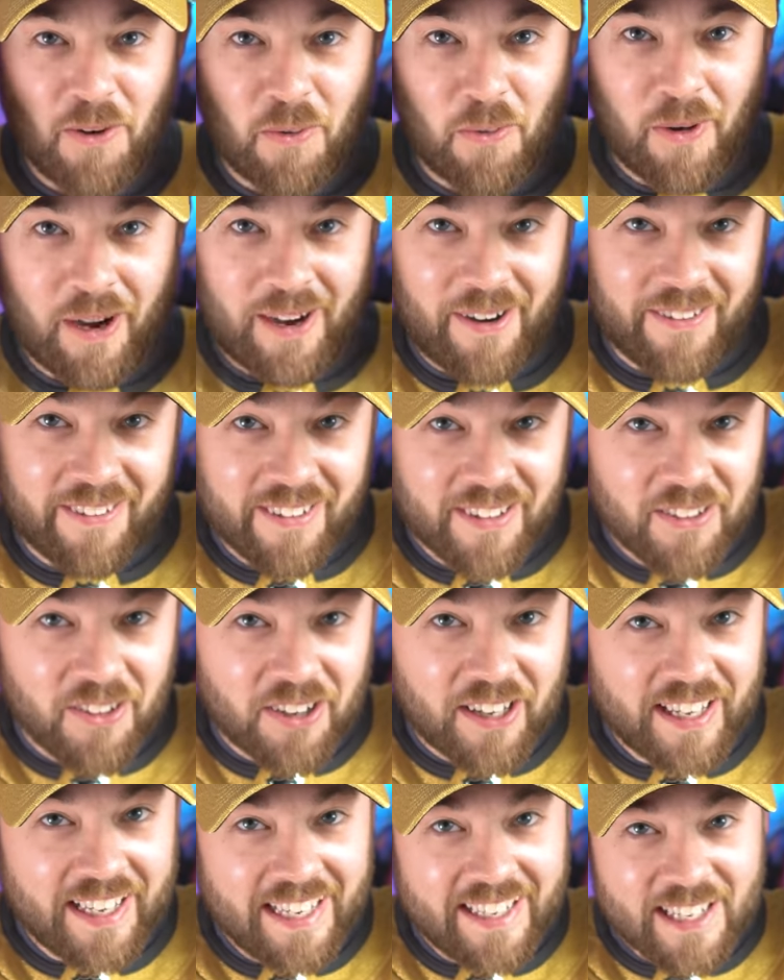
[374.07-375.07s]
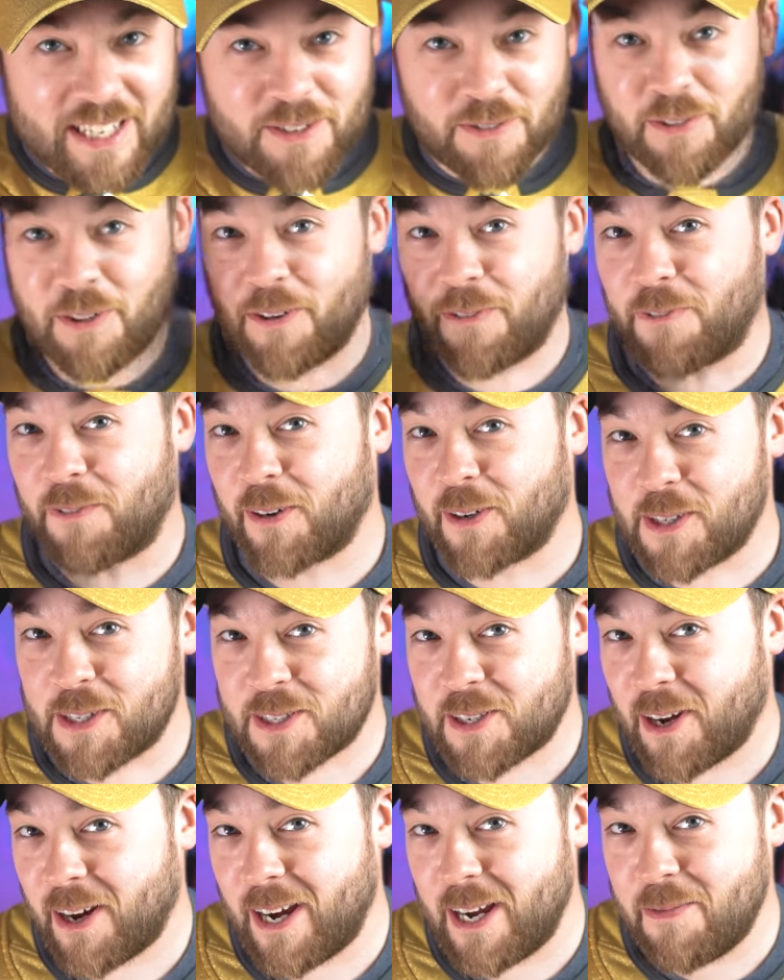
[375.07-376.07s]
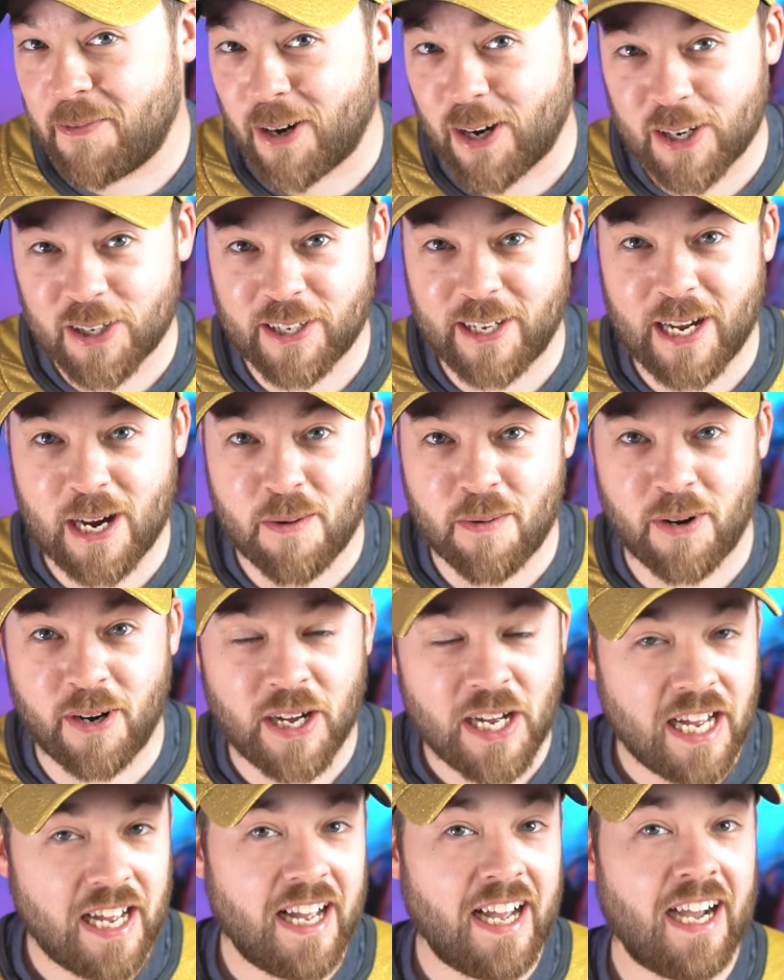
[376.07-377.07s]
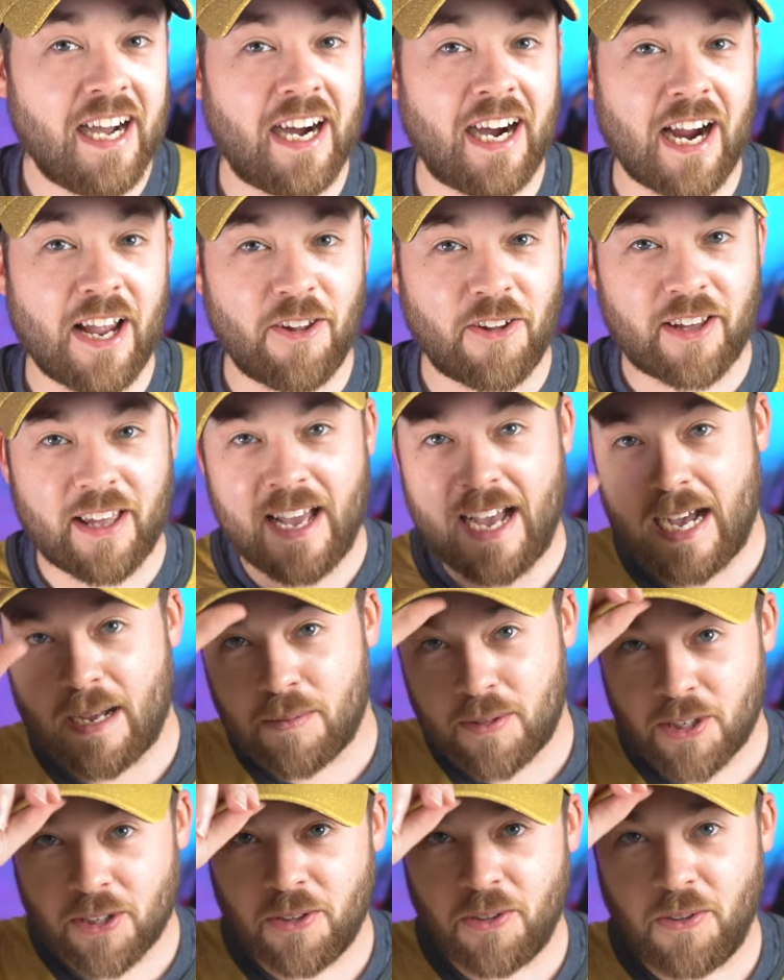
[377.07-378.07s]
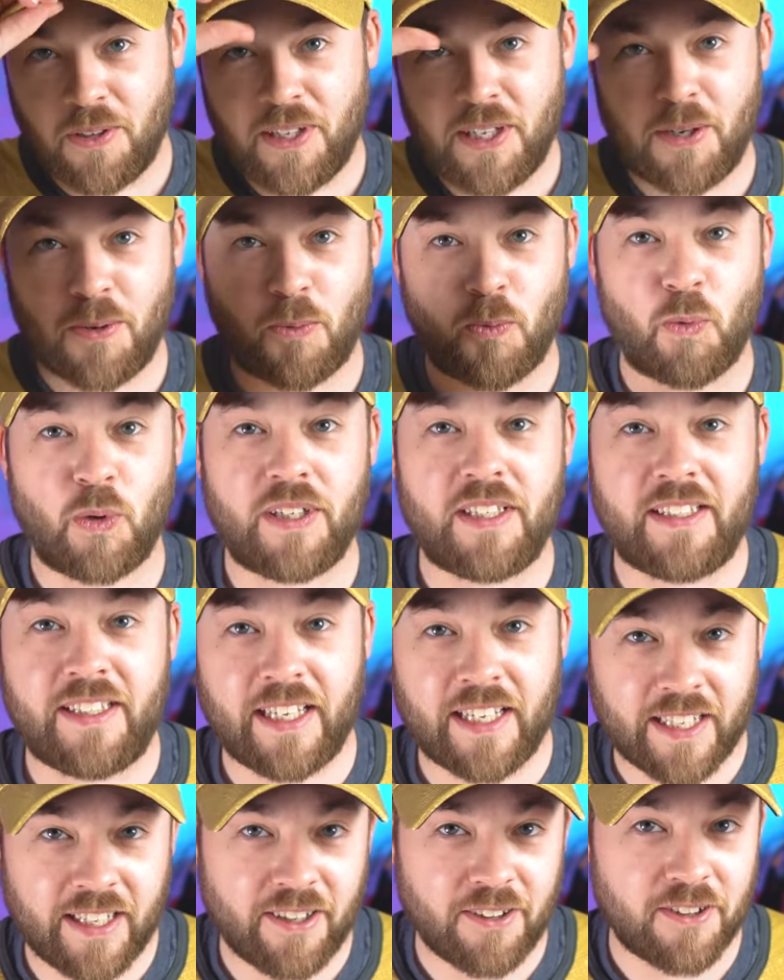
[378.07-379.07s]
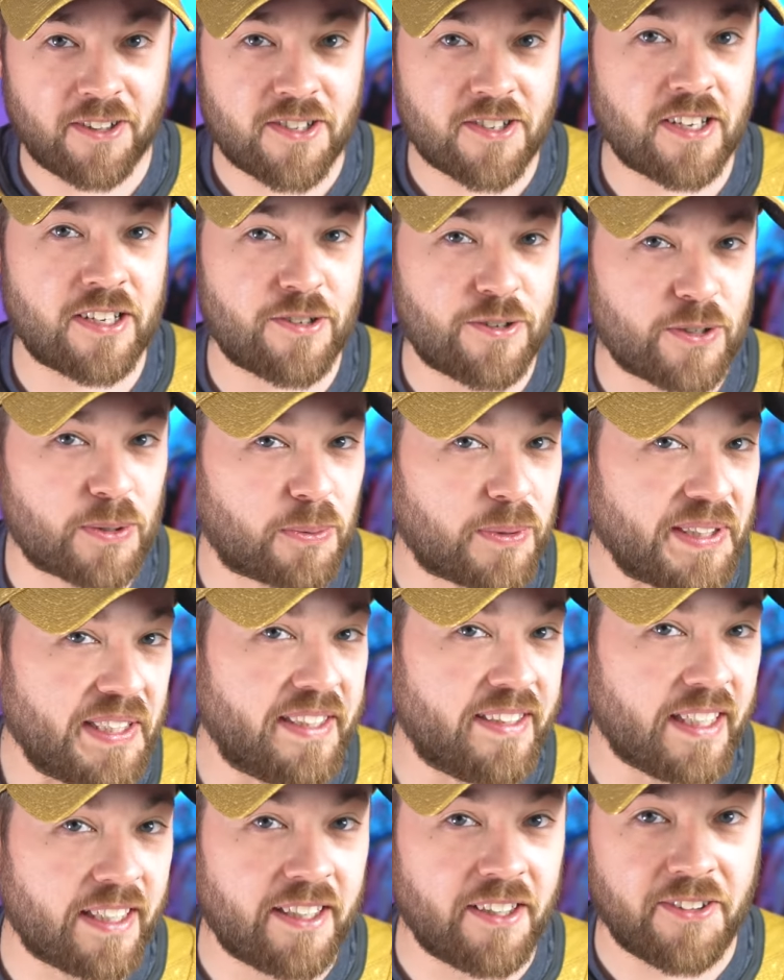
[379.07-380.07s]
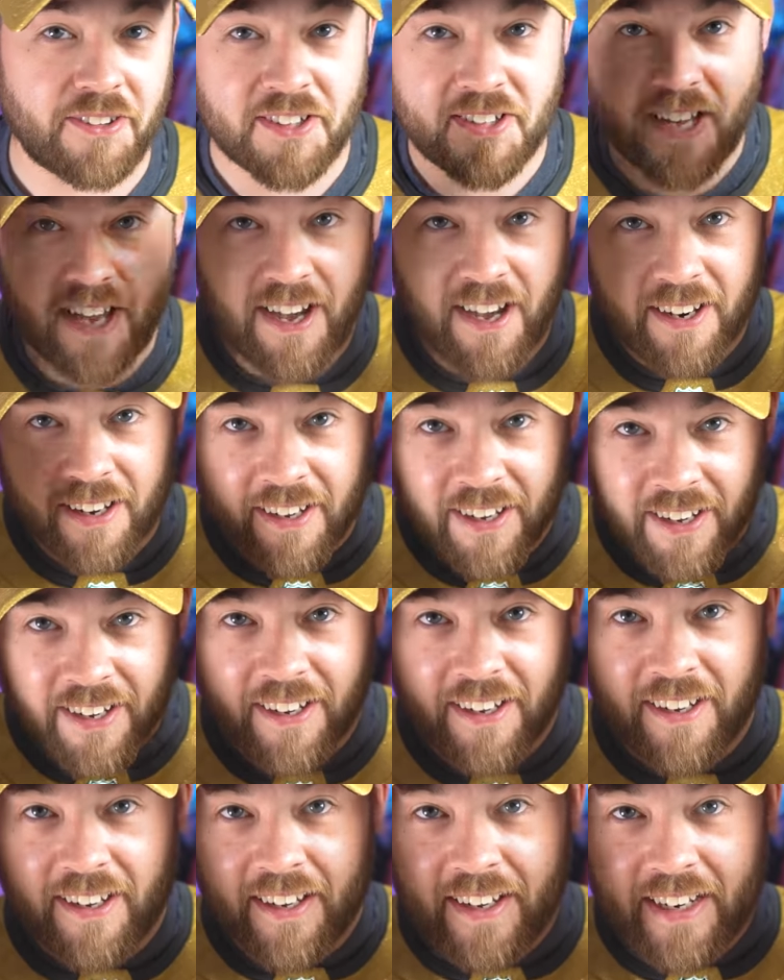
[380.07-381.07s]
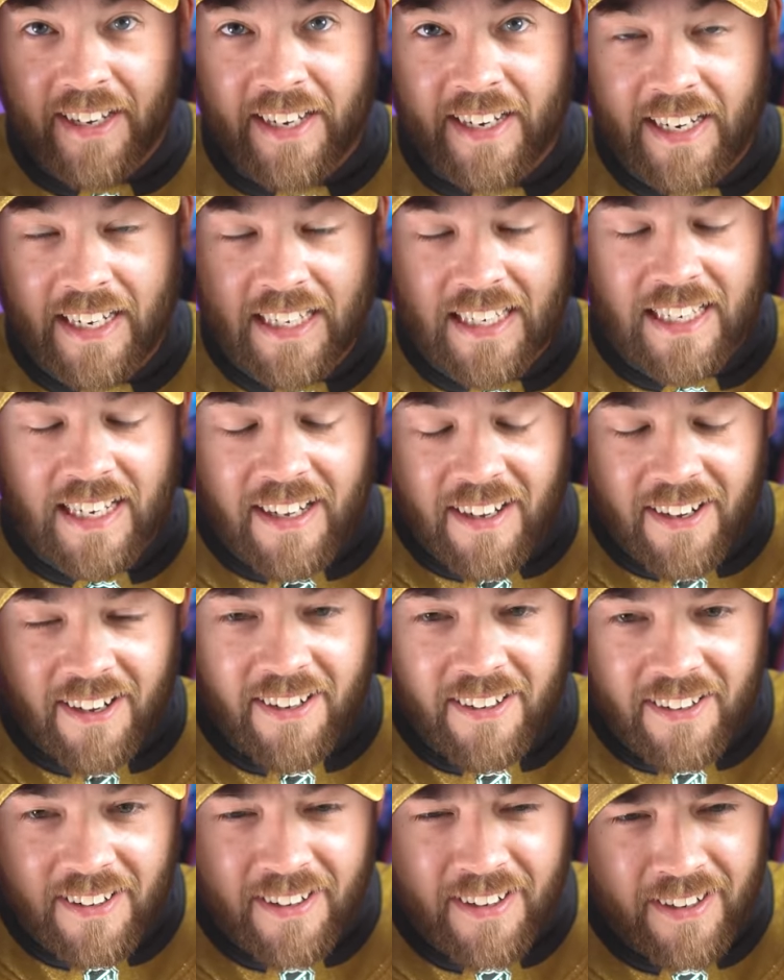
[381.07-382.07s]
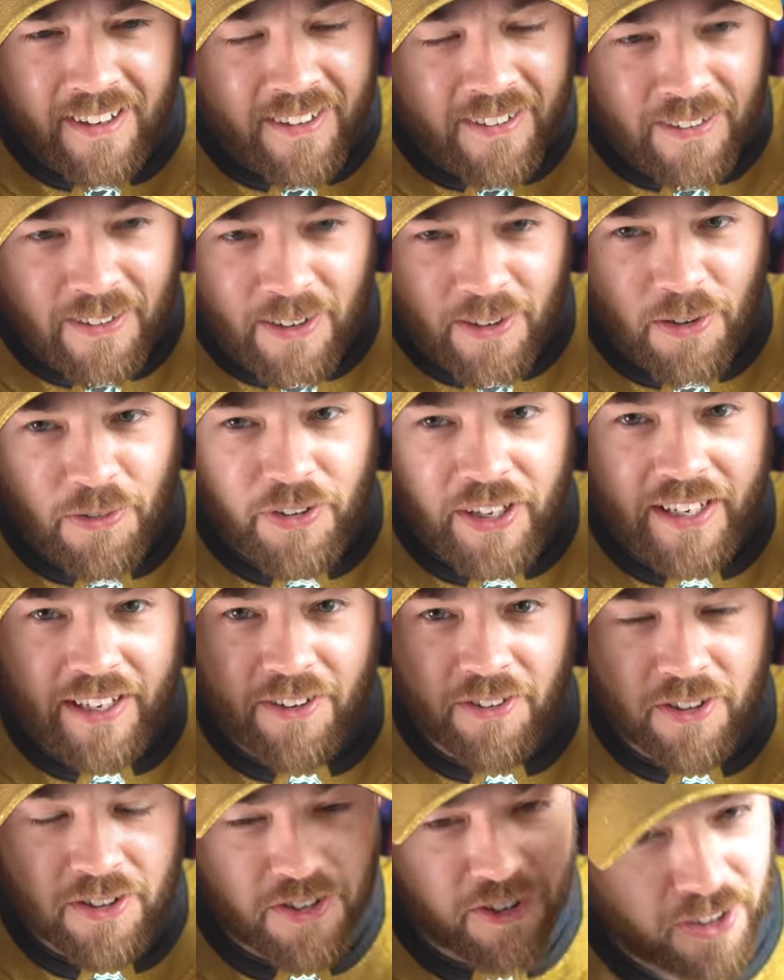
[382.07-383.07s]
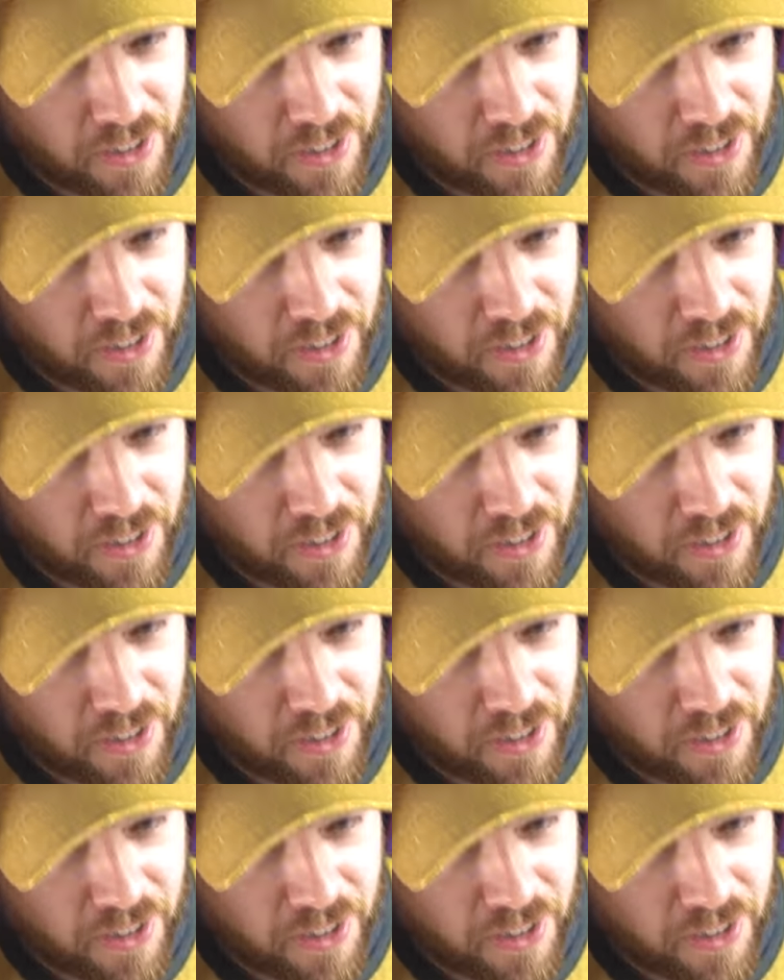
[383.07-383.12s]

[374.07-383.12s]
Wow, looking at this for the first time on camera, I look absolutely ridiculous. This is a ridiculous hat. And it, I don't know if you can hear this